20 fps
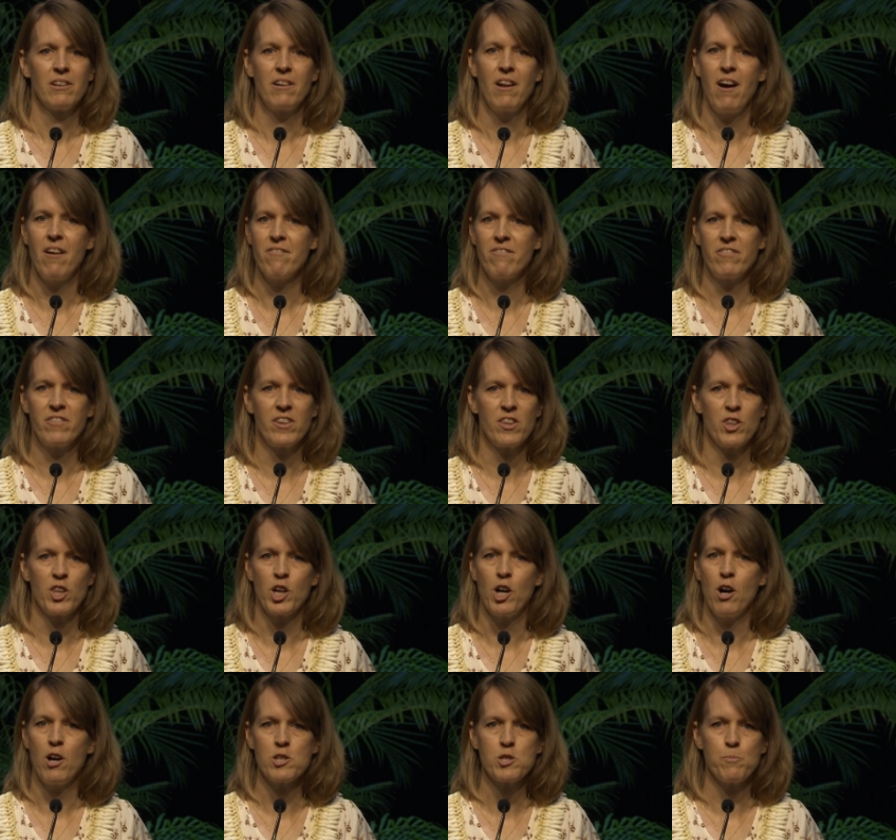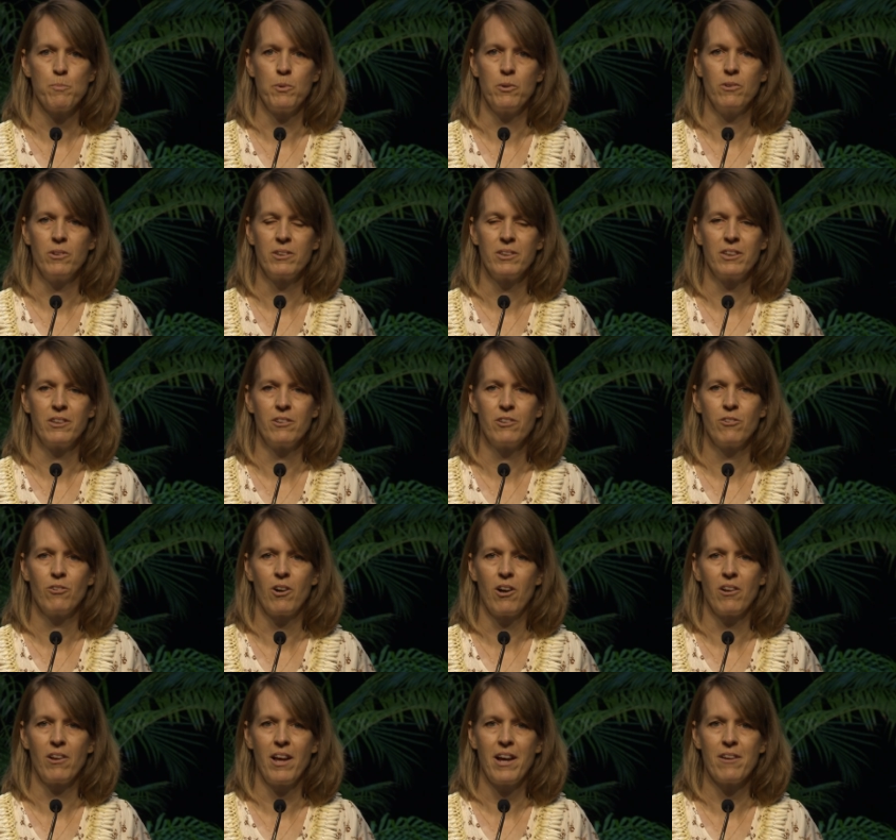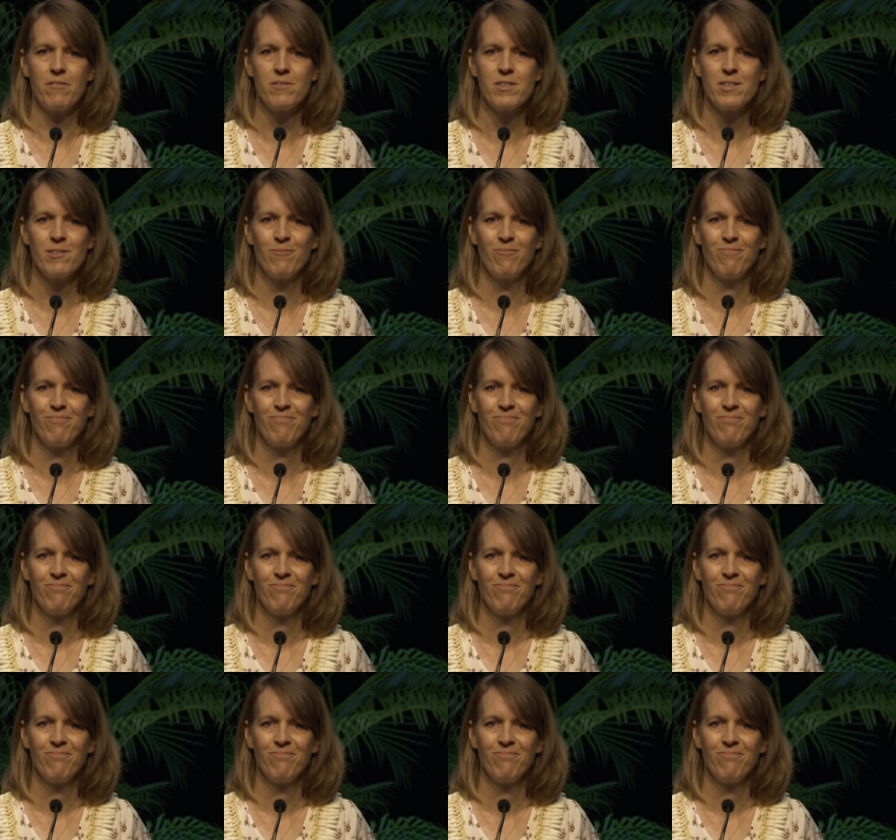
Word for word: not fit the gospel into our lives.